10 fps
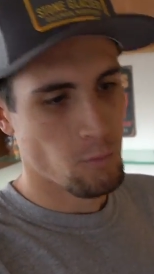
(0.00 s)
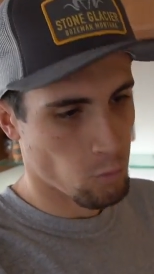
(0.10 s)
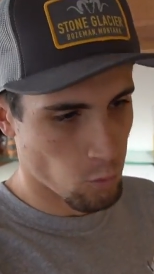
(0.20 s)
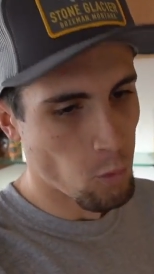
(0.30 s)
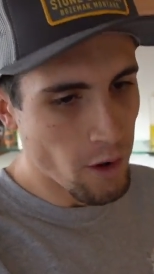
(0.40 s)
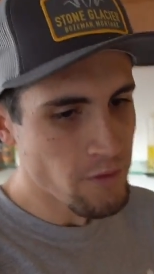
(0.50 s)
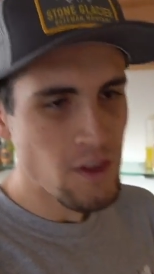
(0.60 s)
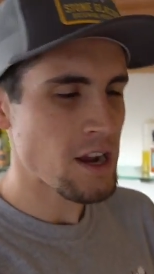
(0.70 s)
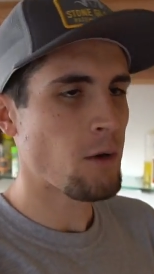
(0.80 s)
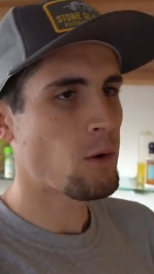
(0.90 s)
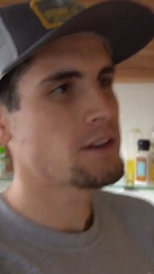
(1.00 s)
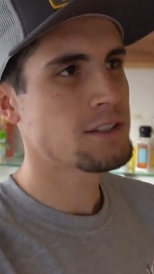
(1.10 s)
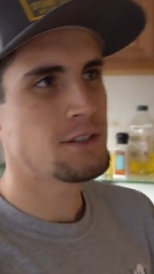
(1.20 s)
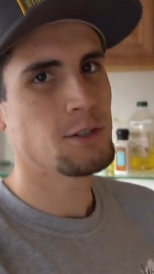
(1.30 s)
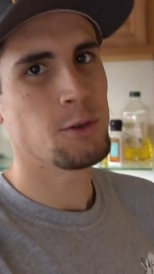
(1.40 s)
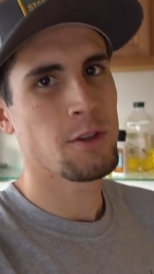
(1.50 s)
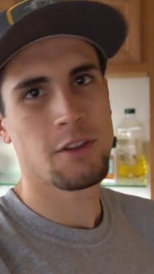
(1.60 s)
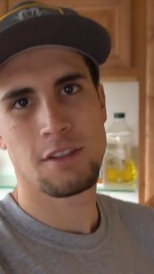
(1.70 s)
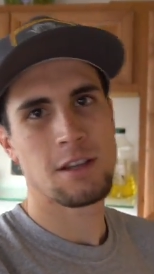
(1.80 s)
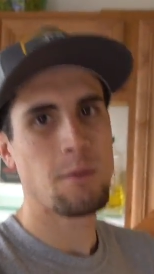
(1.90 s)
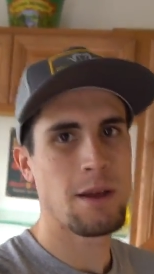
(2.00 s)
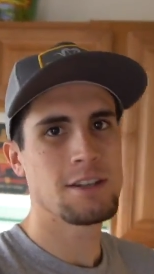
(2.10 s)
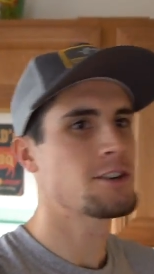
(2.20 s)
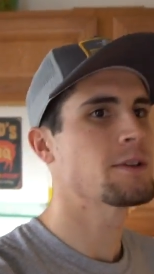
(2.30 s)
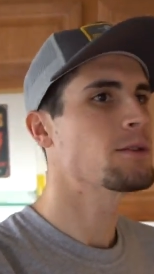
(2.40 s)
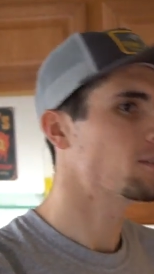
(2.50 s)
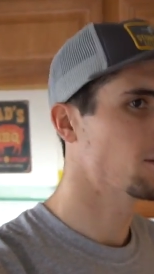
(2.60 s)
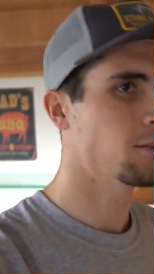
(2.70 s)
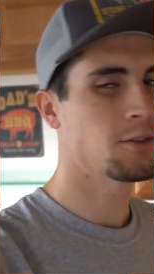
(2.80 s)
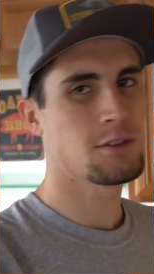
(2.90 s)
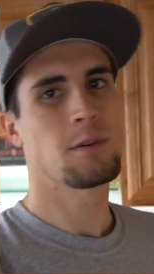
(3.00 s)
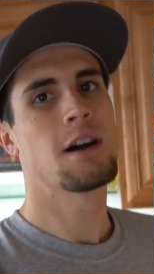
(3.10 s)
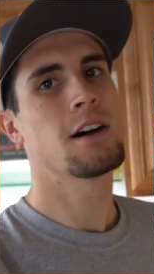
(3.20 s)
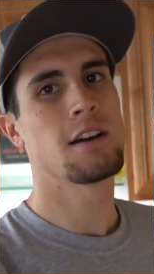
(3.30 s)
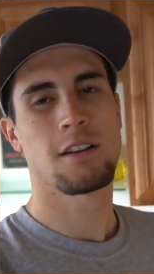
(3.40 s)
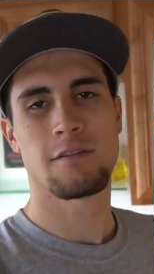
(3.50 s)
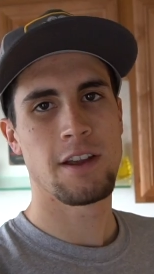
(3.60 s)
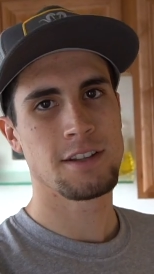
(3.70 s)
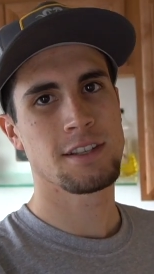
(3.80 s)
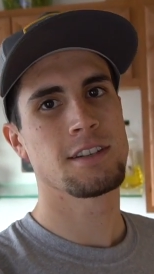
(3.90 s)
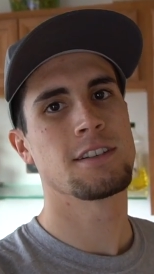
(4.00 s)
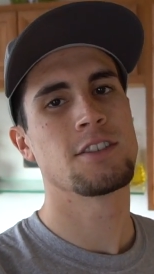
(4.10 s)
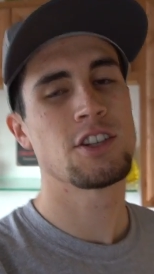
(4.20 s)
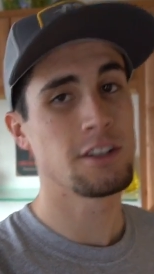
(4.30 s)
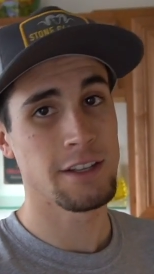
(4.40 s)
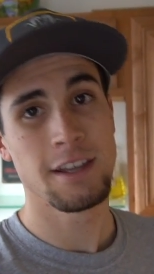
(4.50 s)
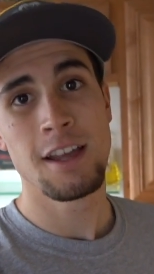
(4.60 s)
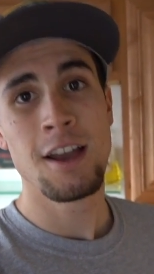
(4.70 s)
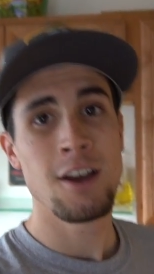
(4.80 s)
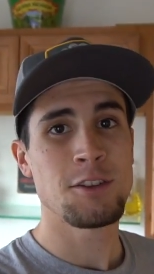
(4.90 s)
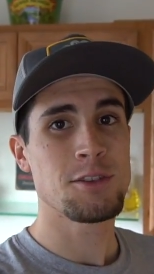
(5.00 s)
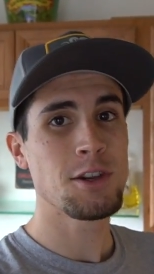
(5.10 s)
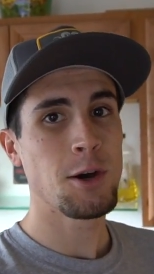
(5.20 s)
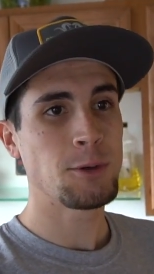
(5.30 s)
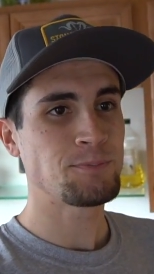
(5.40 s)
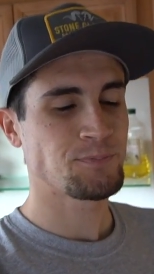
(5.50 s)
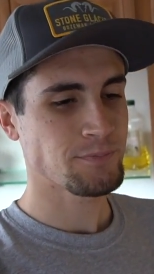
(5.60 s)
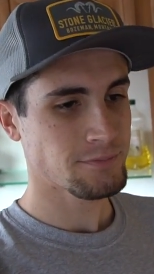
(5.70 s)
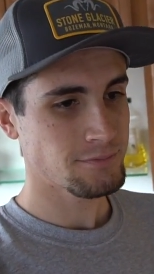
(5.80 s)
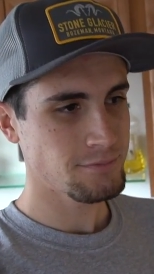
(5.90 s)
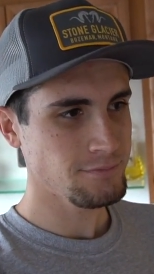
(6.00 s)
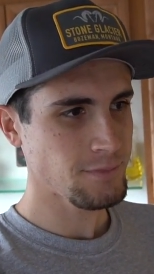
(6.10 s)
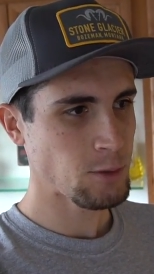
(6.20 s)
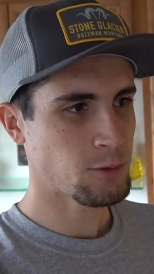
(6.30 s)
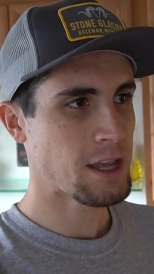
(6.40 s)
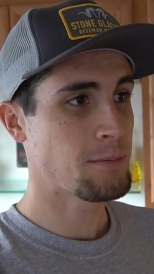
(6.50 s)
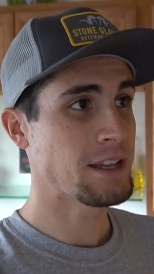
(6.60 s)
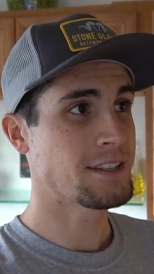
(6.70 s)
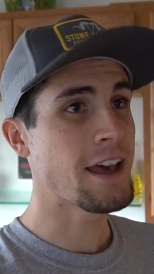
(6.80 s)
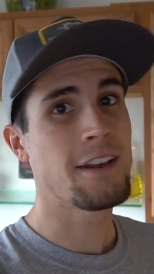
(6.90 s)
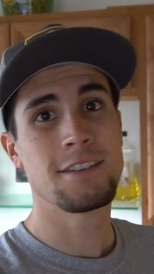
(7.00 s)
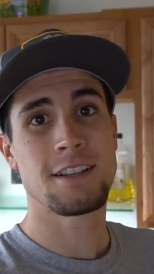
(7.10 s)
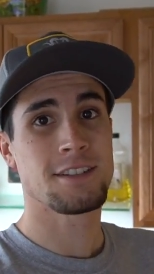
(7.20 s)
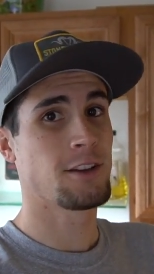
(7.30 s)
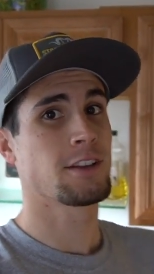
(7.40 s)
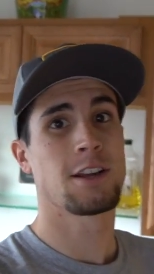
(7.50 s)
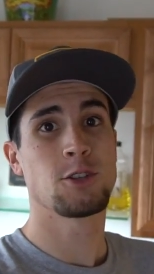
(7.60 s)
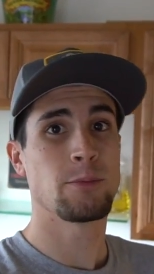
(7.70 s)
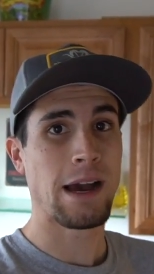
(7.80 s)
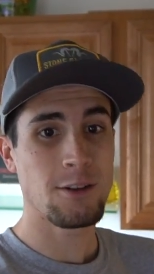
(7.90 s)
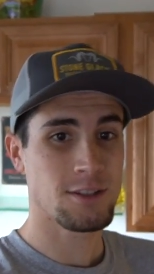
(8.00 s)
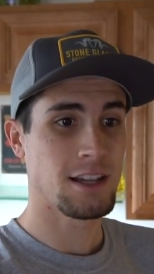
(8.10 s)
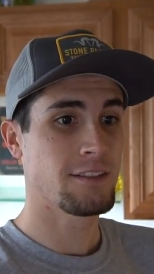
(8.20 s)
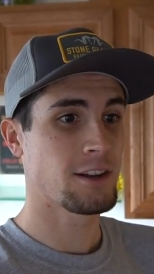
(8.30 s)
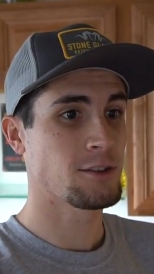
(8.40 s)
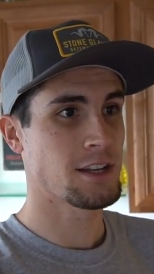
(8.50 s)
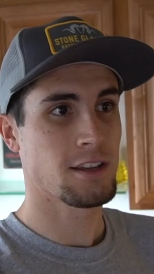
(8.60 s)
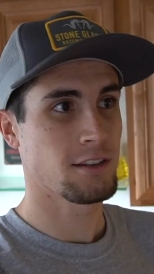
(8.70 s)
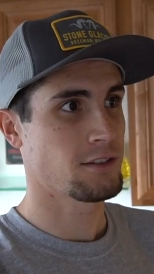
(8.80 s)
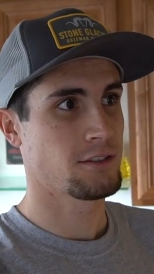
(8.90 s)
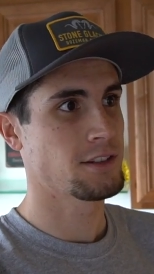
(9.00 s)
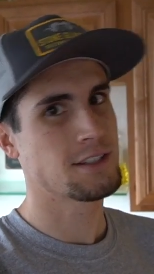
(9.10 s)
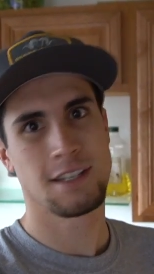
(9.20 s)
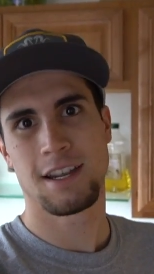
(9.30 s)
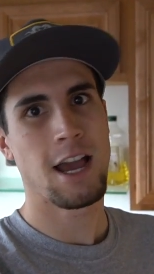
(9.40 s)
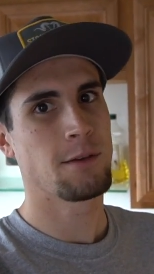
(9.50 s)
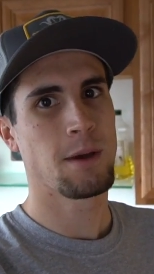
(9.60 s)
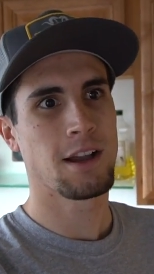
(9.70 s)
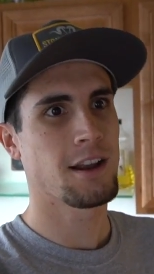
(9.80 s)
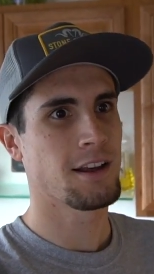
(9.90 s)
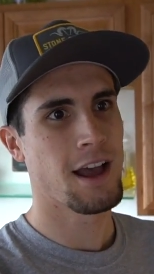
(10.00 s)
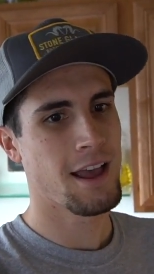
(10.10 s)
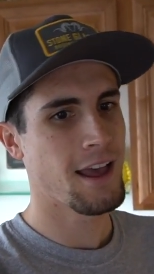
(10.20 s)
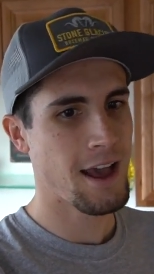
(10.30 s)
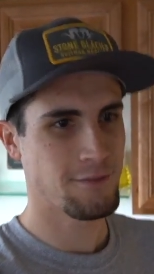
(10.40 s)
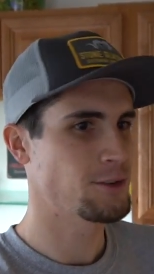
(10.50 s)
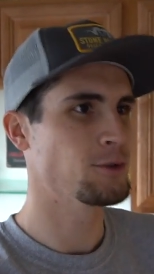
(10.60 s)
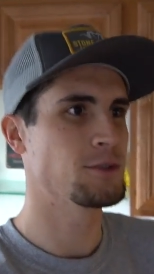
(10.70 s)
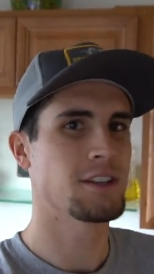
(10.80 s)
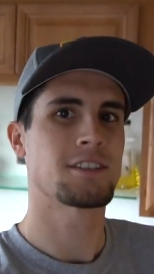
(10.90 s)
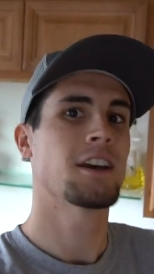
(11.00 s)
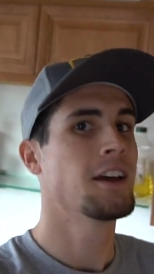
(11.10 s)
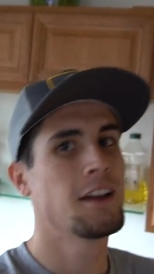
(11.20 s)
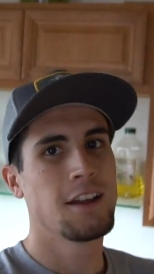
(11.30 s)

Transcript: one thing I wanted to do with some of my deer meat was to do some venison chili. So with that being said, since I only got 2 pounds left, I was like, this is the time. I have to use this